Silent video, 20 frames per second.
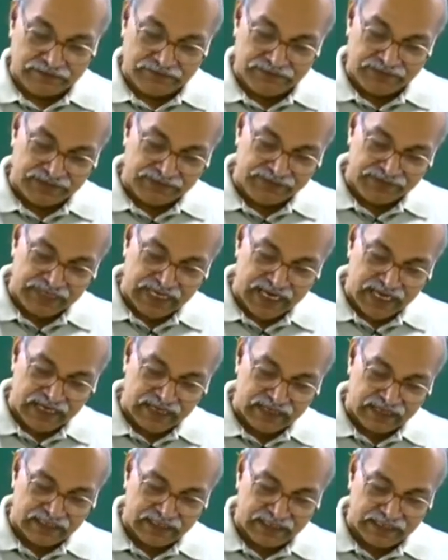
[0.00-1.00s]
When we
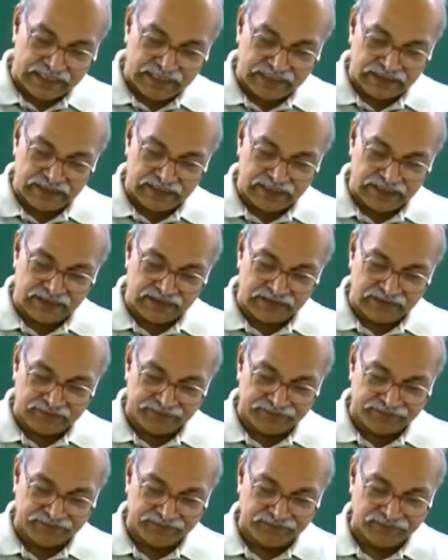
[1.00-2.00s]
are
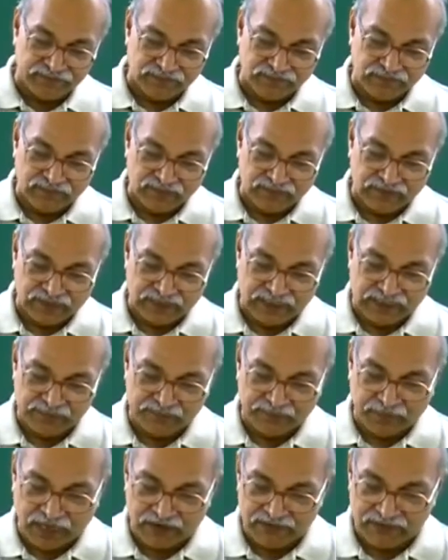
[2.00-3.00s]
connecting this
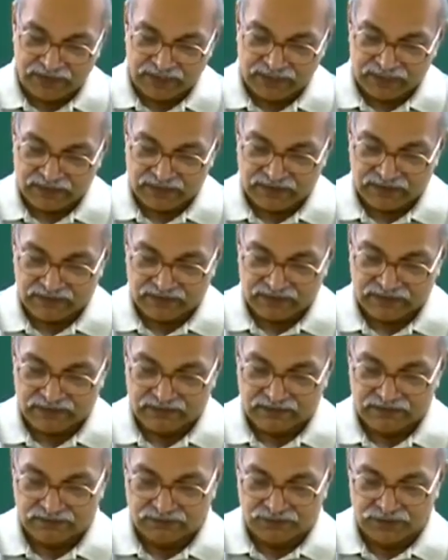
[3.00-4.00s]
power,
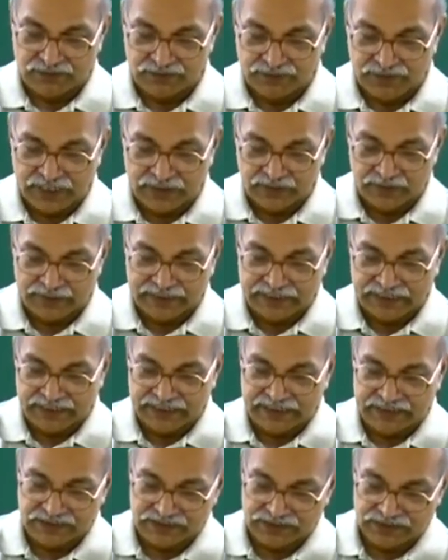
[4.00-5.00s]
what we are doing
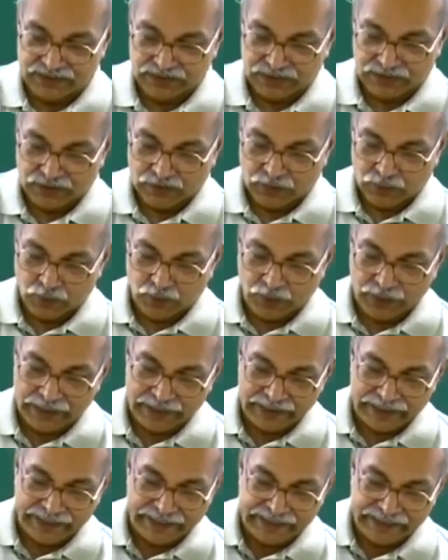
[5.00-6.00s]
is
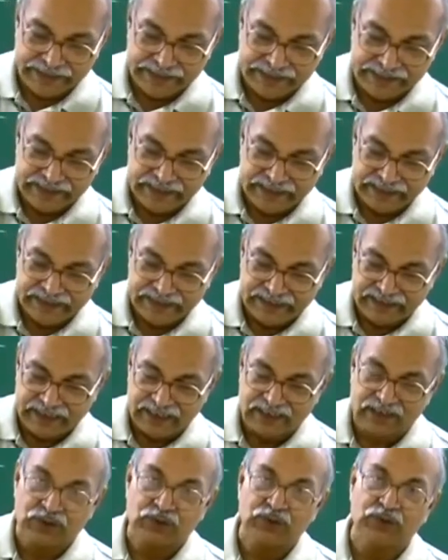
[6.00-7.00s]
one end is
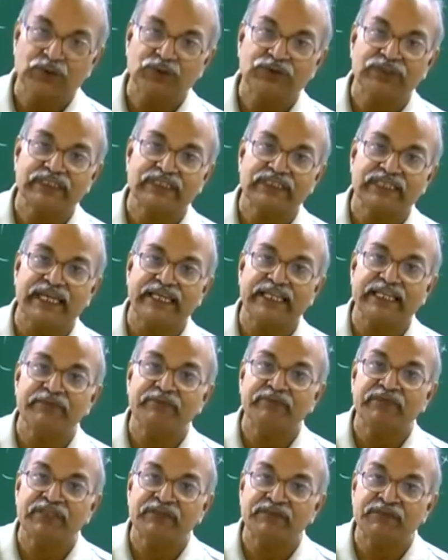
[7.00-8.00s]
connected to this
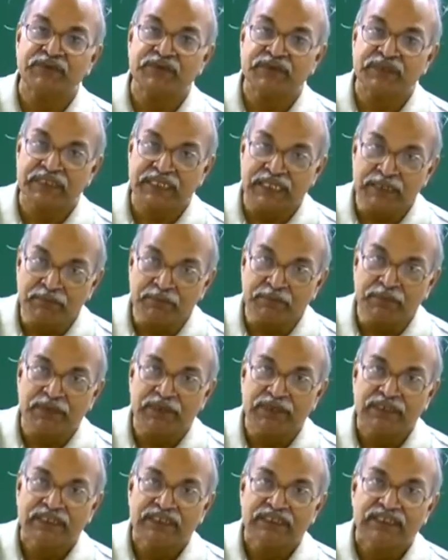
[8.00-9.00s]
aluminium strip,
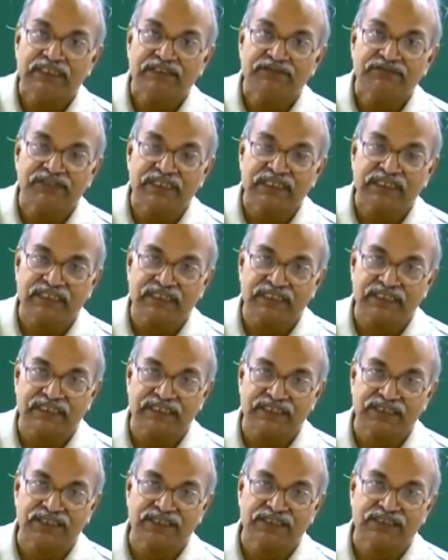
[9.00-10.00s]
which
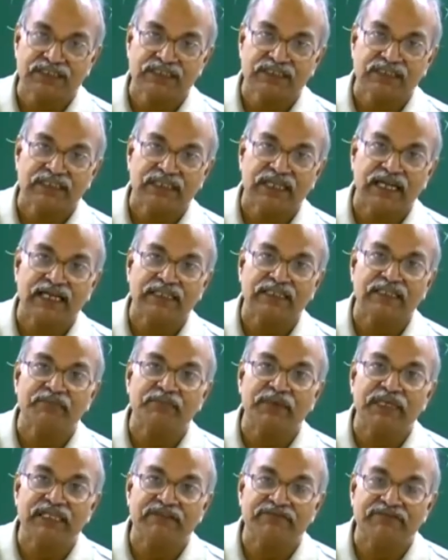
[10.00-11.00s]
is at the
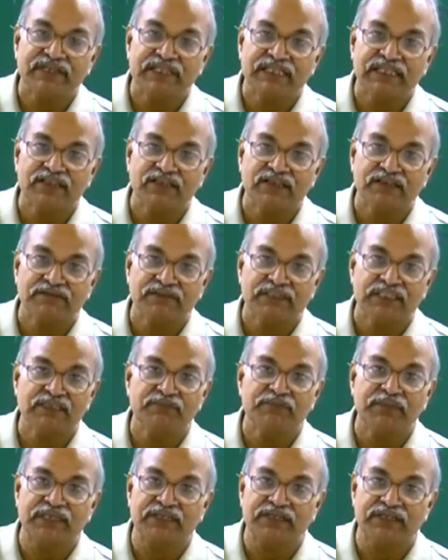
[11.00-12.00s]
periphery of this
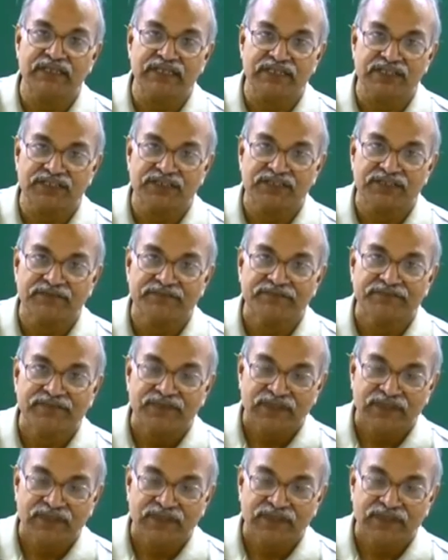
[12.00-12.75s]
petri dish.